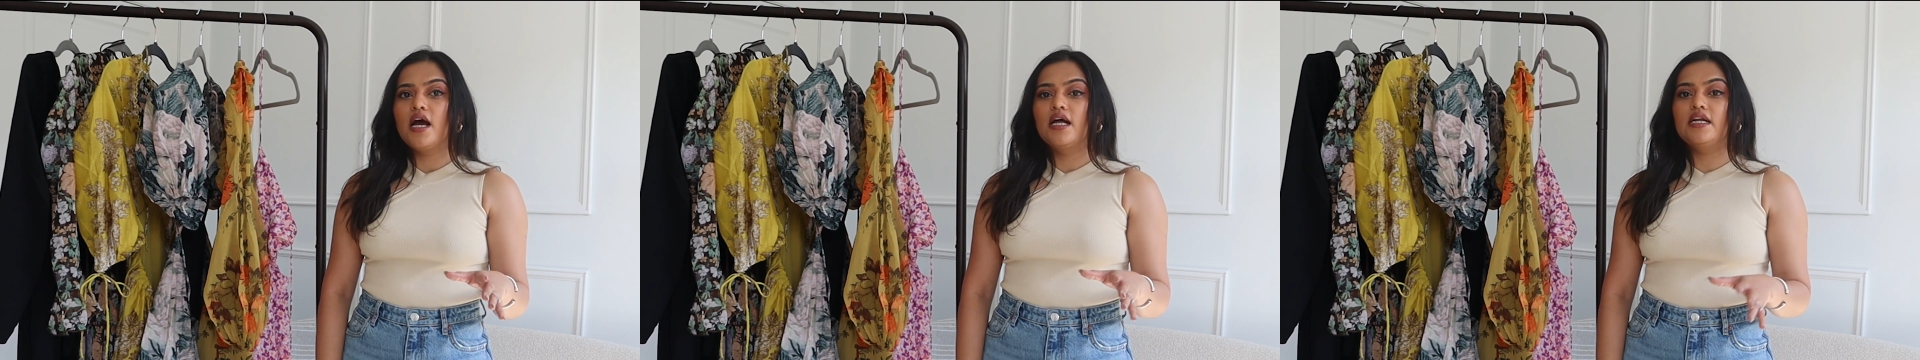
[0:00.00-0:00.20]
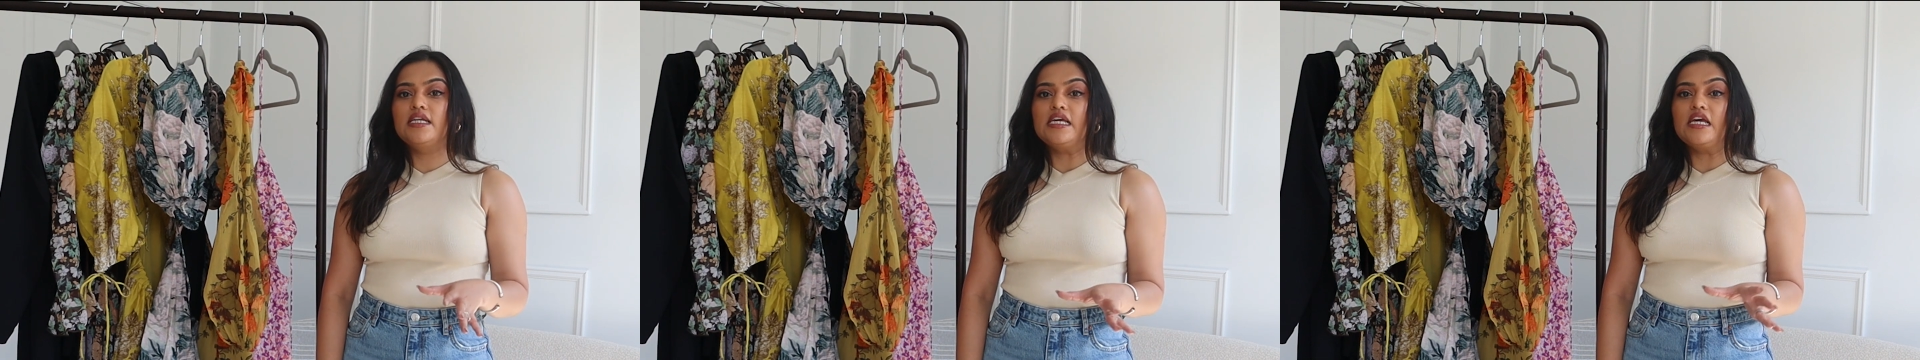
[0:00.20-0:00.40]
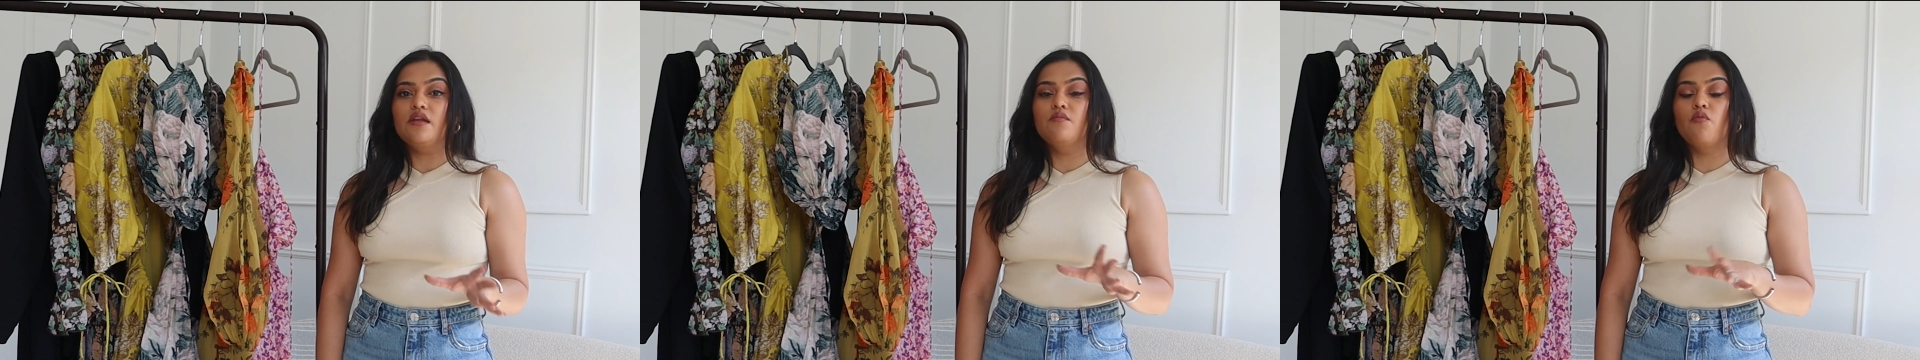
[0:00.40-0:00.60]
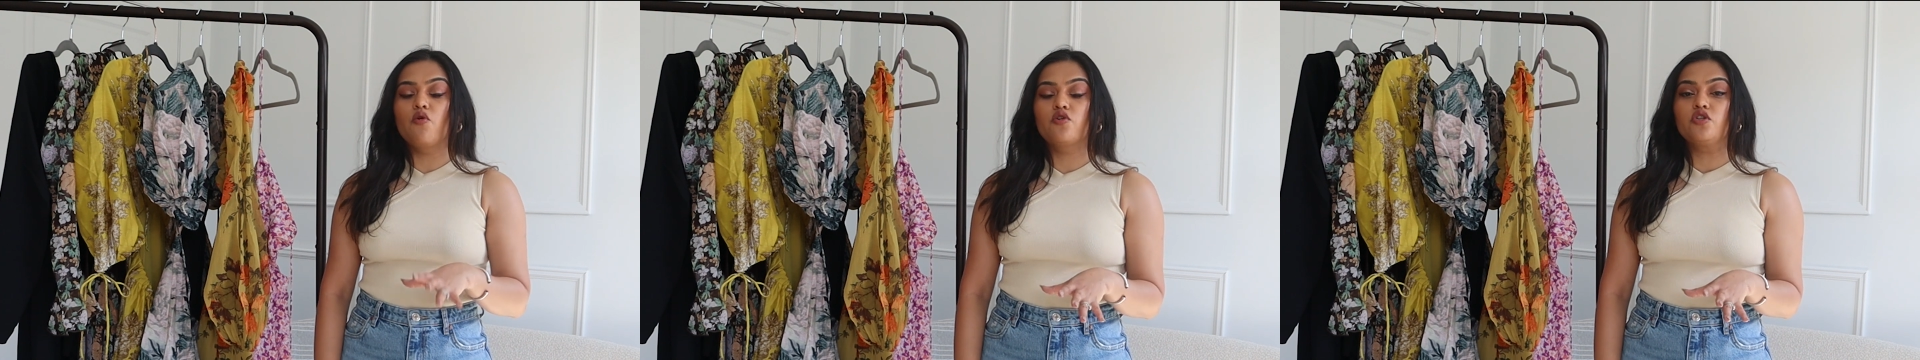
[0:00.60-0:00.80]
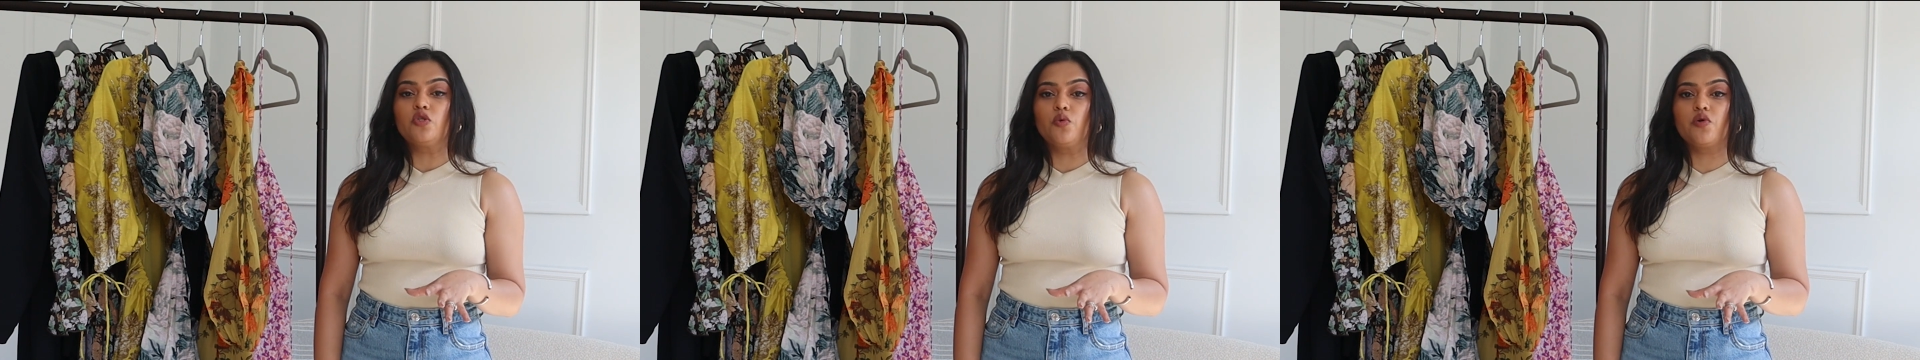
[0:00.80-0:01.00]
lean
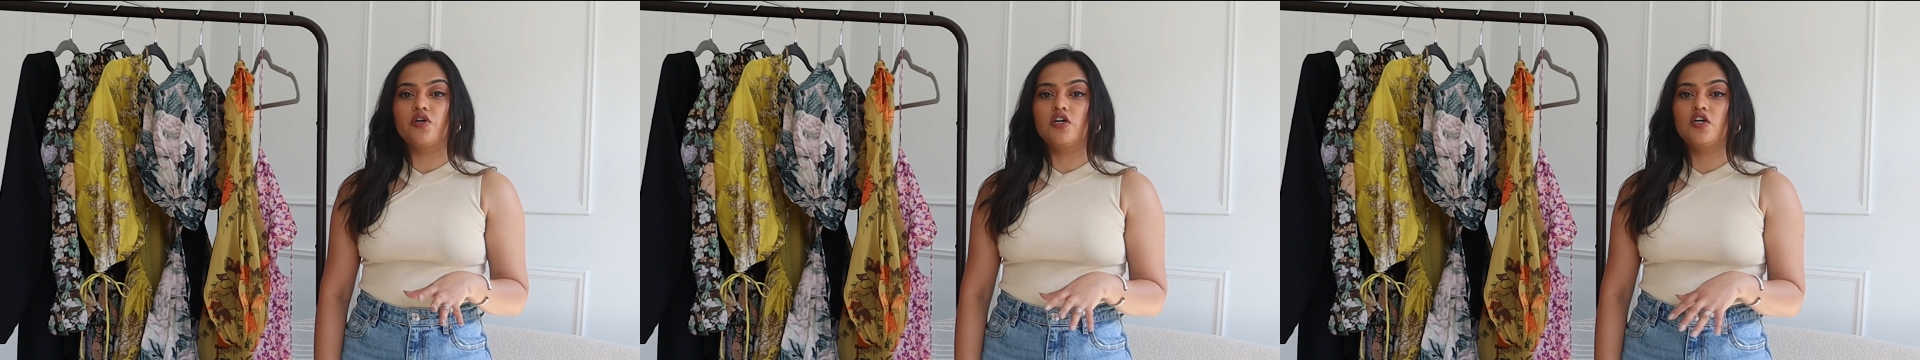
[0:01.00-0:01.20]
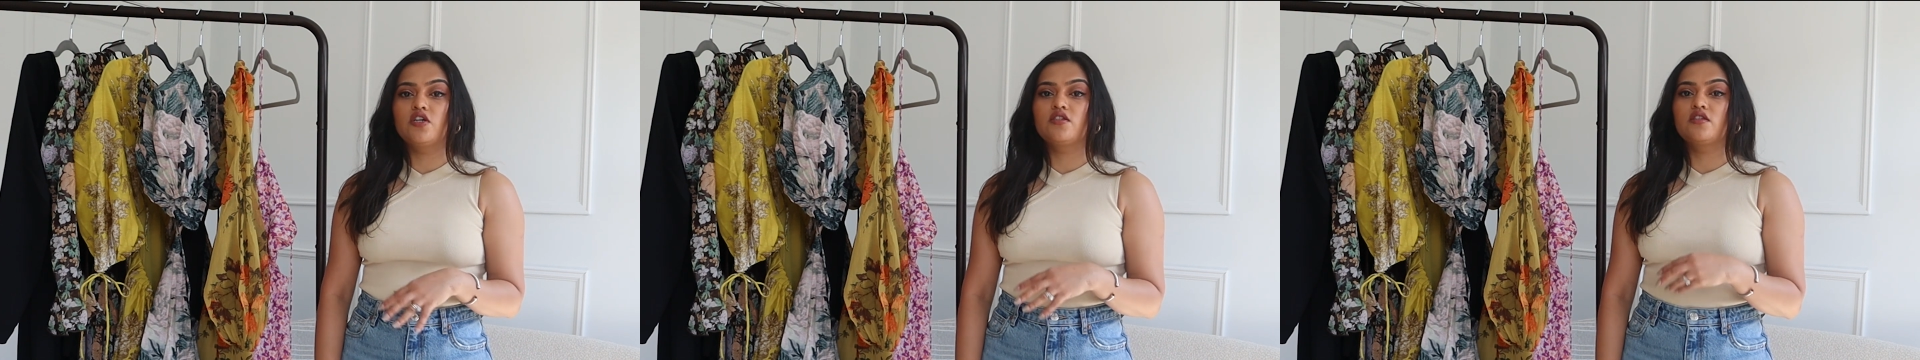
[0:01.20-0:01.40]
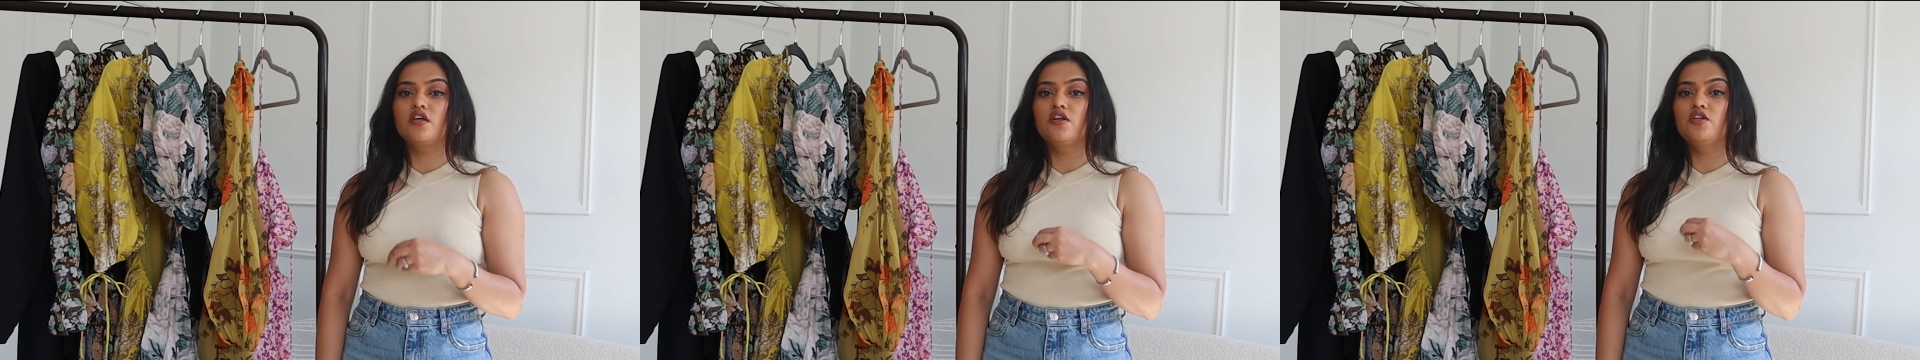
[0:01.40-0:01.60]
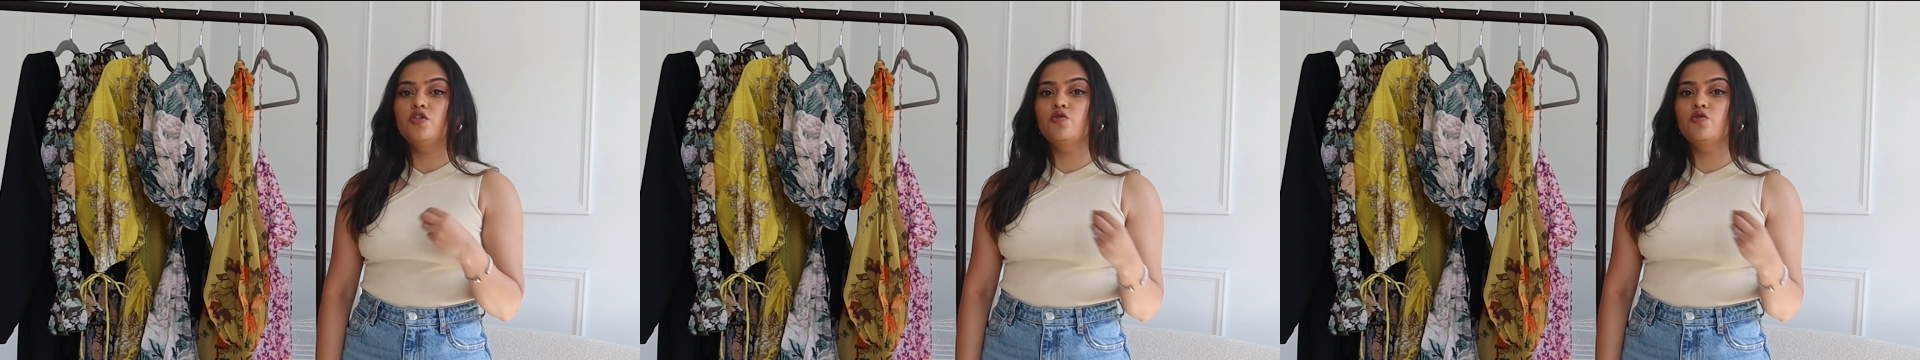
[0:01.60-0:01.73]
more towards the